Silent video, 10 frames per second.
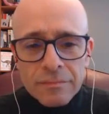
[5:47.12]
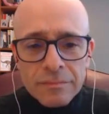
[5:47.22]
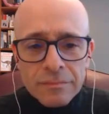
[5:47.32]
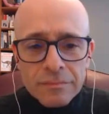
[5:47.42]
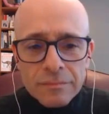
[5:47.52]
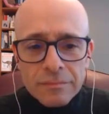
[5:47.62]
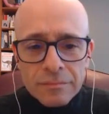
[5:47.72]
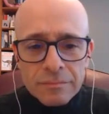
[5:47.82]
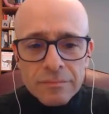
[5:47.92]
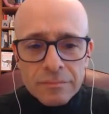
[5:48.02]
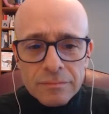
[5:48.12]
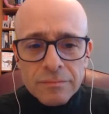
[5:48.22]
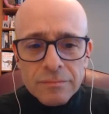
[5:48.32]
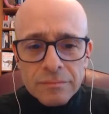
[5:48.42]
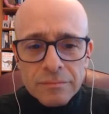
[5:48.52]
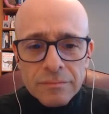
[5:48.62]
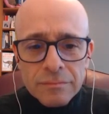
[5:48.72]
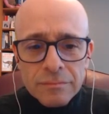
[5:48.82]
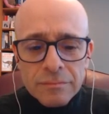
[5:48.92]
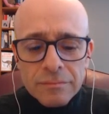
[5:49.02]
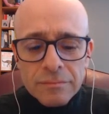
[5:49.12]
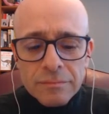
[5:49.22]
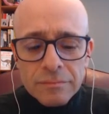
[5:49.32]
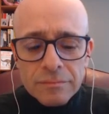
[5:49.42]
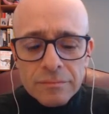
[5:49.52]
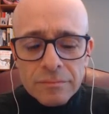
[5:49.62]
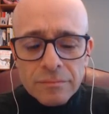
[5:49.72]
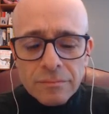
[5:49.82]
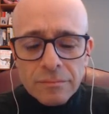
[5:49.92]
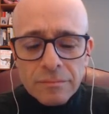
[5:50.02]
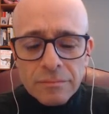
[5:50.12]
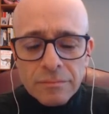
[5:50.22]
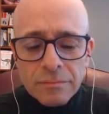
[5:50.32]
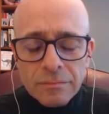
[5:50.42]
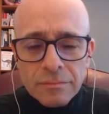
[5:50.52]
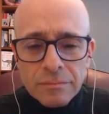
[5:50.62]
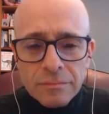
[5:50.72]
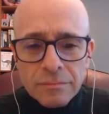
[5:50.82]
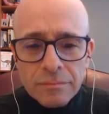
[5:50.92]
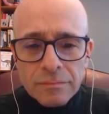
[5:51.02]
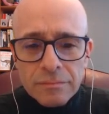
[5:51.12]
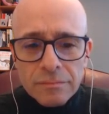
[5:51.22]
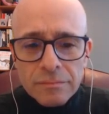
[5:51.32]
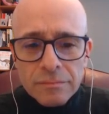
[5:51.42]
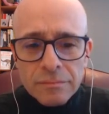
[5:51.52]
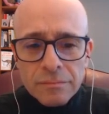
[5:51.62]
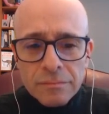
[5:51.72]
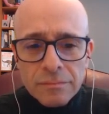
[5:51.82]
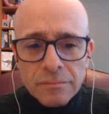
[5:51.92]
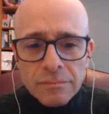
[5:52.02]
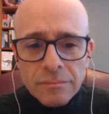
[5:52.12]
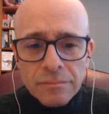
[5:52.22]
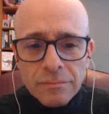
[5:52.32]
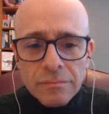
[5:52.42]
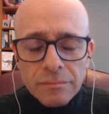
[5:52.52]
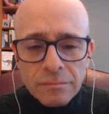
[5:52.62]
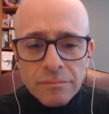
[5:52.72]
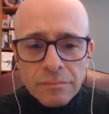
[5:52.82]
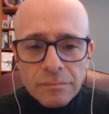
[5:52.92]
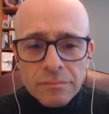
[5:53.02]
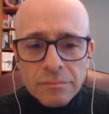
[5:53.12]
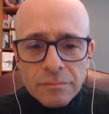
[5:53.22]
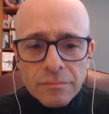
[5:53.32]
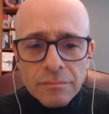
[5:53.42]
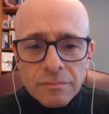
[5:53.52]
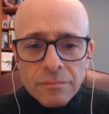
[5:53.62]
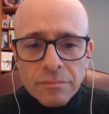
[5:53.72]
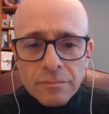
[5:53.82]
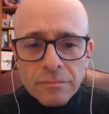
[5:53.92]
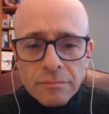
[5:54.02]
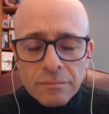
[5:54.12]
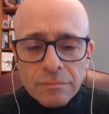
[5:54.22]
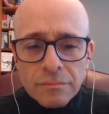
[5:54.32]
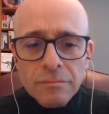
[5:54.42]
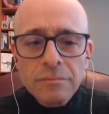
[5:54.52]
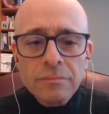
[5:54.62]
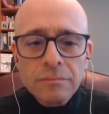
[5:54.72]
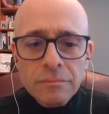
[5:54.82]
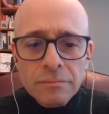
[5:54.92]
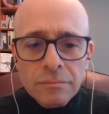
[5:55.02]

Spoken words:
This person isn't speaking.